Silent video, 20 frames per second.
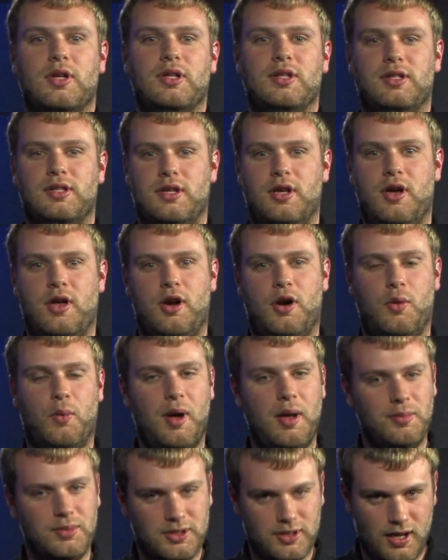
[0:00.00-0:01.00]
can see on our
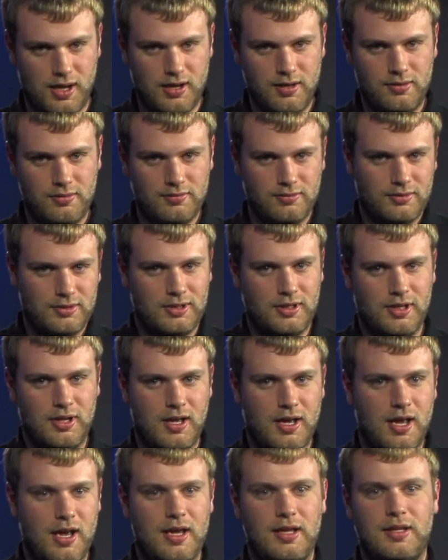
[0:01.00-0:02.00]
website,
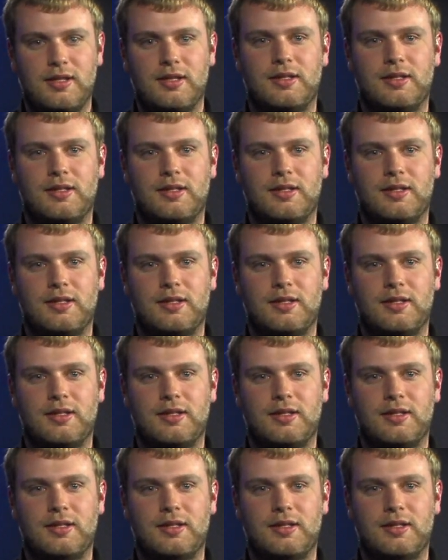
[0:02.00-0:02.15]
it